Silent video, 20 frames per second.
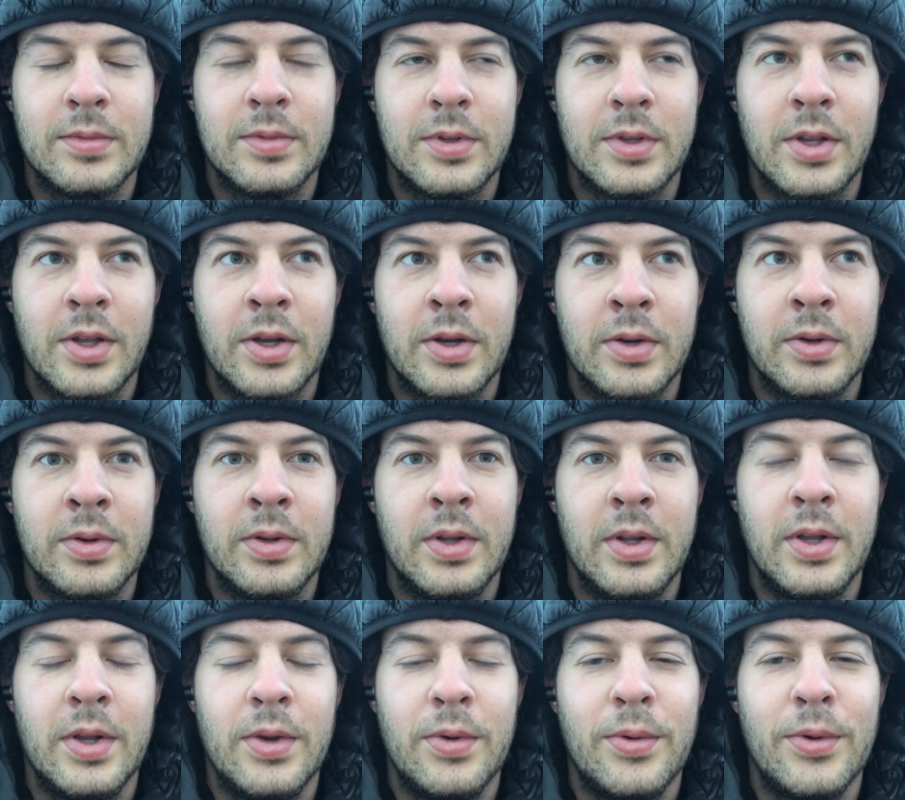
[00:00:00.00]
so
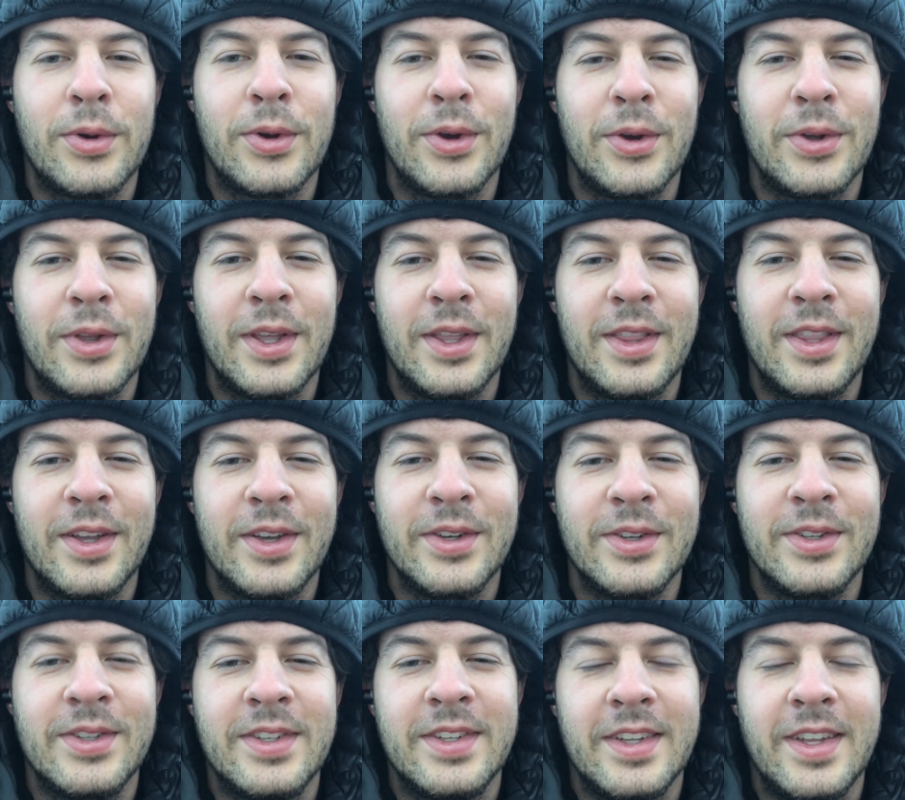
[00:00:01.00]
we'll go get
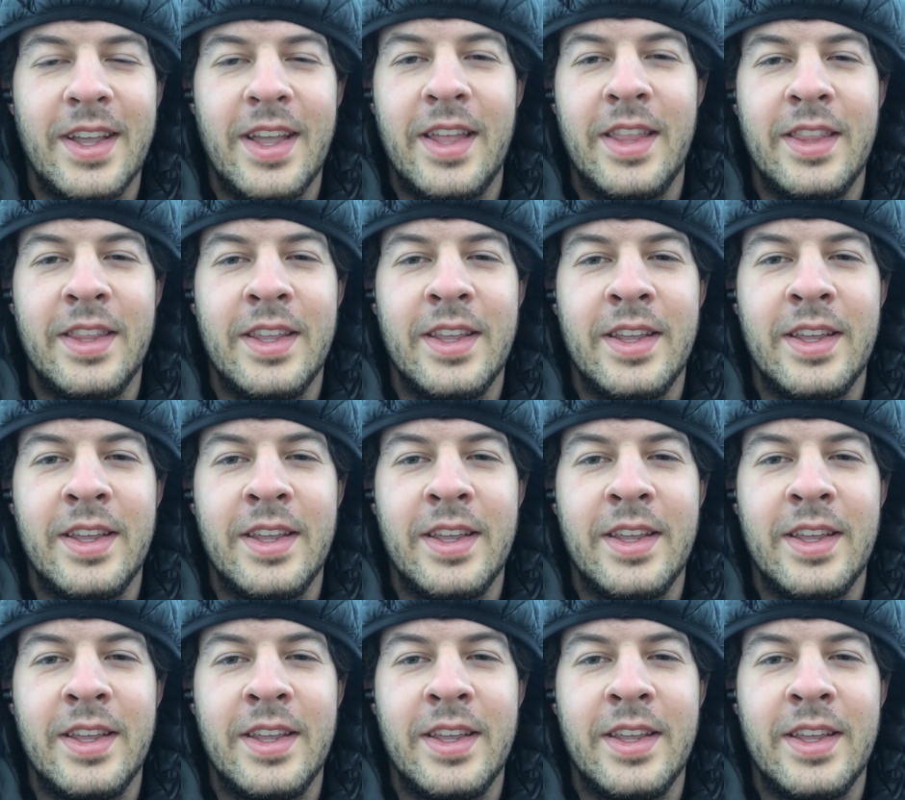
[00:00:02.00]
those, and then